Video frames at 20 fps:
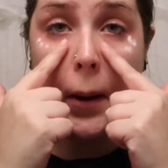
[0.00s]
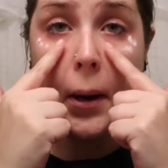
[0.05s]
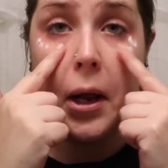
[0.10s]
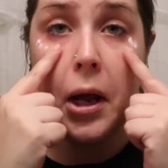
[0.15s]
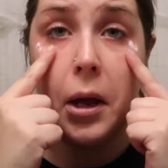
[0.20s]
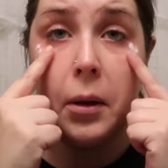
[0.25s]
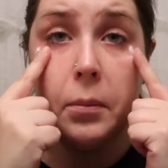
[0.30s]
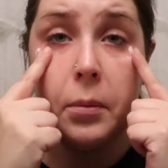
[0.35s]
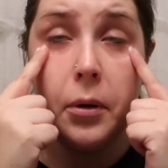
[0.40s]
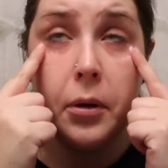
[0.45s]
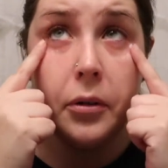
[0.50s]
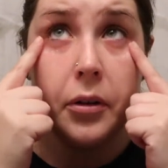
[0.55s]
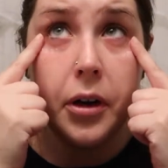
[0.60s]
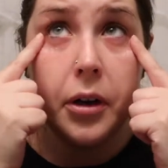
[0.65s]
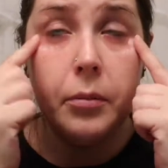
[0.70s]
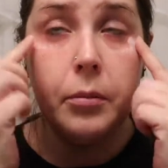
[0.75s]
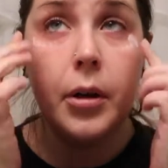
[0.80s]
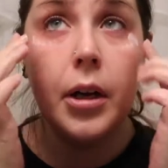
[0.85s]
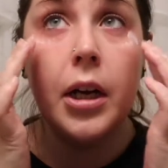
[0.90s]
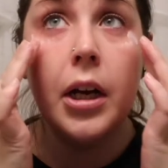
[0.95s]
tap
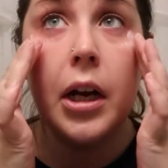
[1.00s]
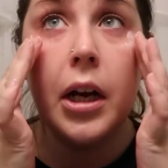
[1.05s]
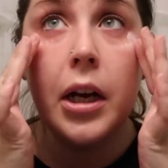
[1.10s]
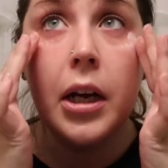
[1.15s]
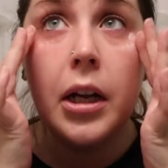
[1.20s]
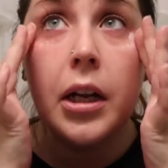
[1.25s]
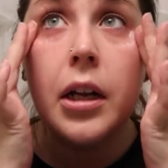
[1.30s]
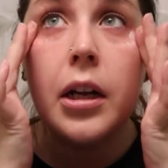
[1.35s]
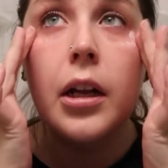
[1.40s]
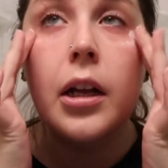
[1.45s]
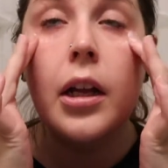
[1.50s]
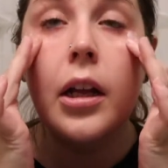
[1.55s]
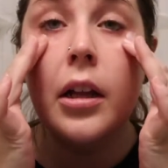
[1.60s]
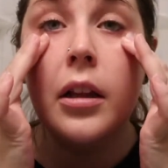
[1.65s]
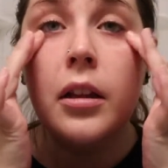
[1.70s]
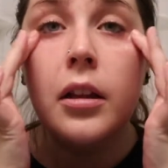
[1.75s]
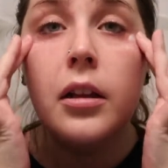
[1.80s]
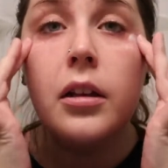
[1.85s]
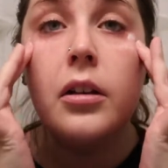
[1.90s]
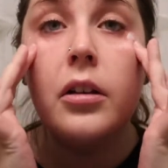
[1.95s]
around my eye,
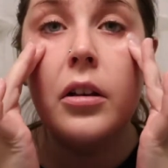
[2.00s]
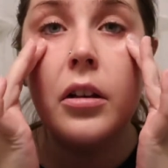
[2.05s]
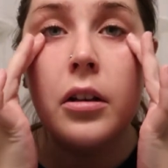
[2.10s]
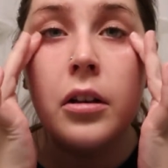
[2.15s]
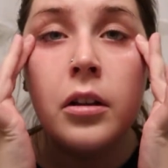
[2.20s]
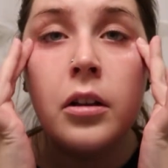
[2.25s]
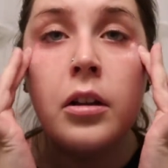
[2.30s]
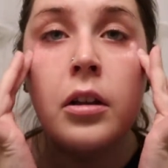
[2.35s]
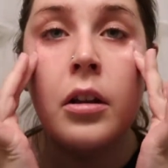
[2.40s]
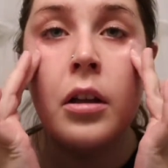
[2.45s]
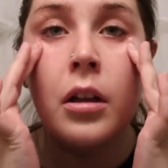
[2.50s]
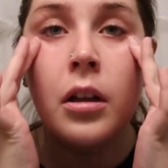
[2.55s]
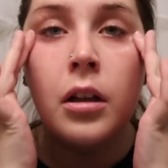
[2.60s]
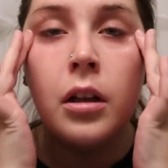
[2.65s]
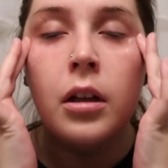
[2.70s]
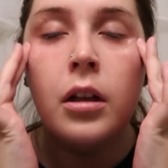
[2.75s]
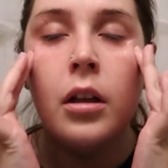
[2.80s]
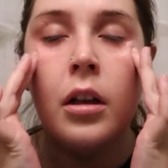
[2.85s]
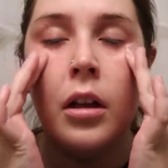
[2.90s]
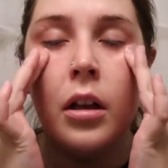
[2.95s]
and then just
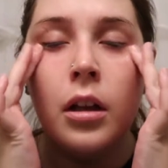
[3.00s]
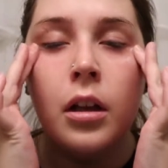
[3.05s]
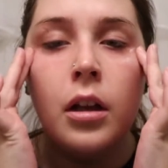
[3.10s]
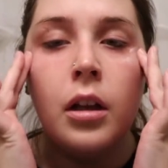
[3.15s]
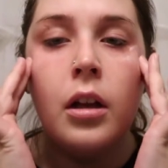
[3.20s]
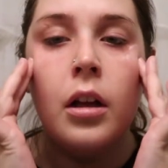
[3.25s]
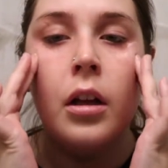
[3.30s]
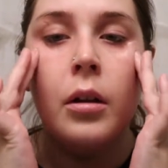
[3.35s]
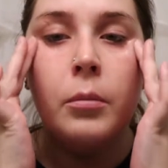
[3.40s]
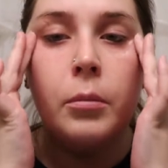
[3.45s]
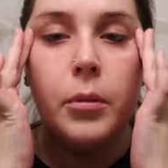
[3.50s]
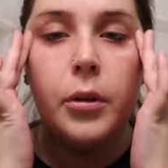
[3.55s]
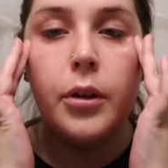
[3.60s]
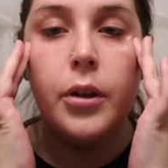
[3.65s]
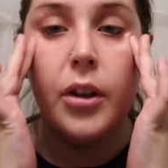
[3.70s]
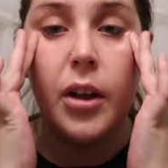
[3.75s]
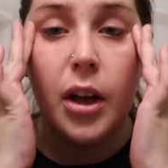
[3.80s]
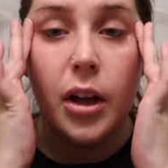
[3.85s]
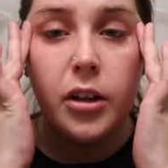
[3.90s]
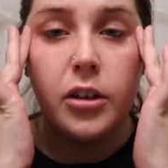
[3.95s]

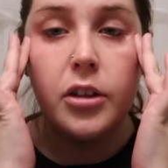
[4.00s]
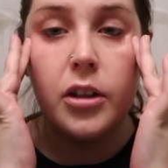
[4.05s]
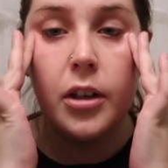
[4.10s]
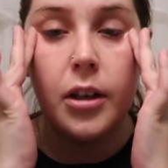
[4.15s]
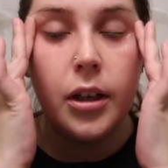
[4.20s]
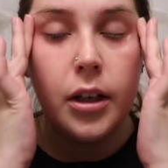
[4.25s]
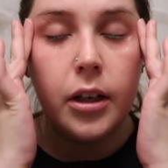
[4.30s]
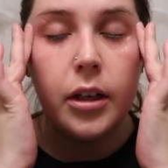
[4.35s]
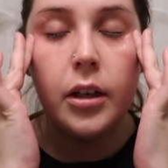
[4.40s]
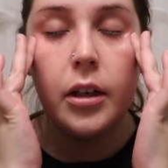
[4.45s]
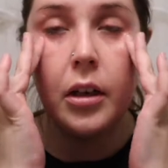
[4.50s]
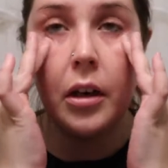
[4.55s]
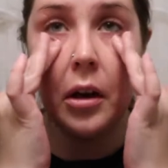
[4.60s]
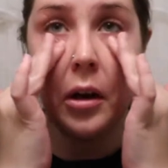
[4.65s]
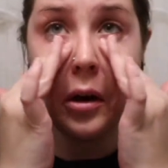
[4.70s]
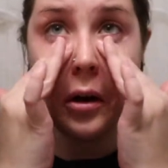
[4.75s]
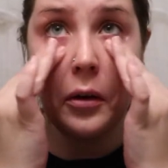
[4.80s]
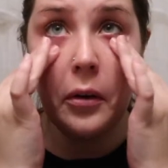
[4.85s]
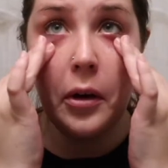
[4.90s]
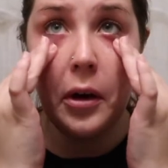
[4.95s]
massage it in
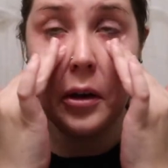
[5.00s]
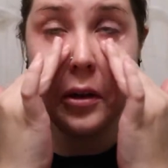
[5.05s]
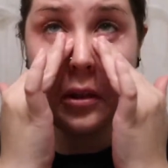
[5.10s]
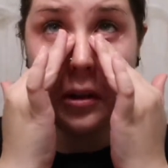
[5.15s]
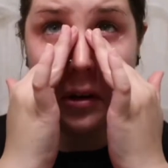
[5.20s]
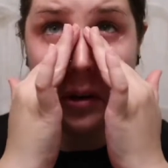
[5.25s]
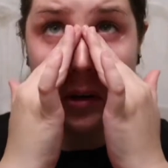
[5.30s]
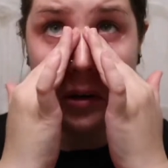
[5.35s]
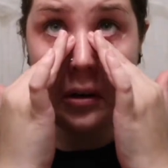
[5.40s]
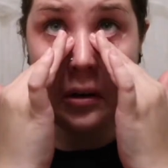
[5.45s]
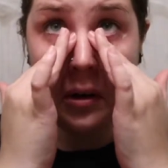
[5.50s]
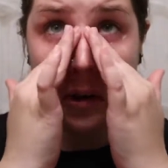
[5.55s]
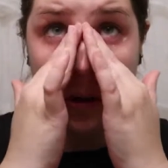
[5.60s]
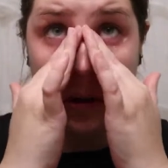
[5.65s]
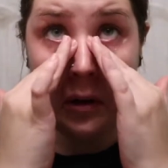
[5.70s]
around there.